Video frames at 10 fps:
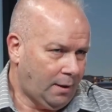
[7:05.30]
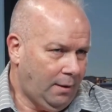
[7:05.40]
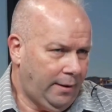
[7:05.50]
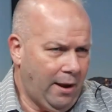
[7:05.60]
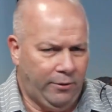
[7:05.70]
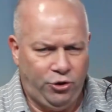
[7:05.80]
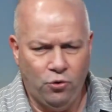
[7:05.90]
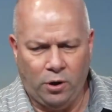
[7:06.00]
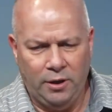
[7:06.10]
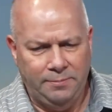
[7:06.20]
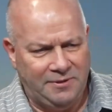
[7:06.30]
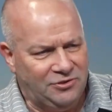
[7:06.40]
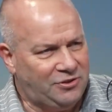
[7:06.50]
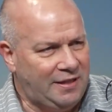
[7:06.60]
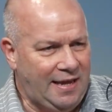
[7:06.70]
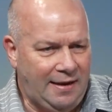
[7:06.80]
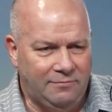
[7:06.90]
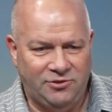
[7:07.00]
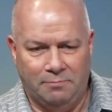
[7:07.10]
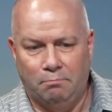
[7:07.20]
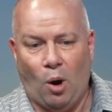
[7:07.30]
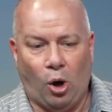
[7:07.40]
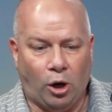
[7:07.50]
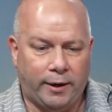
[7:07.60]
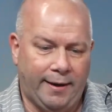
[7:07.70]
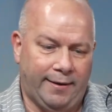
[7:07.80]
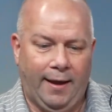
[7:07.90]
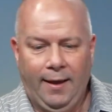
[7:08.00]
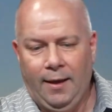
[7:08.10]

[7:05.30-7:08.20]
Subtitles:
You know, eucalyptus leaves and bark and